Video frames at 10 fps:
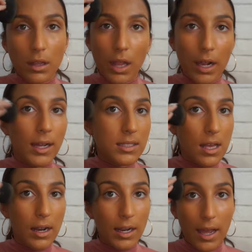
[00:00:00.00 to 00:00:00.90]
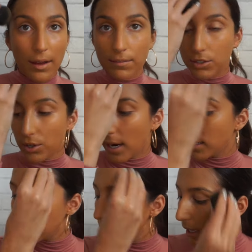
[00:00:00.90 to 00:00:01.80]
Like I said, I have dry
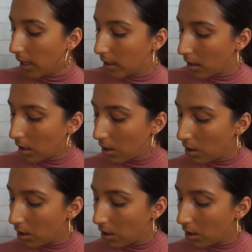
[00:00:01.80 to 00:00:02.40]
skin,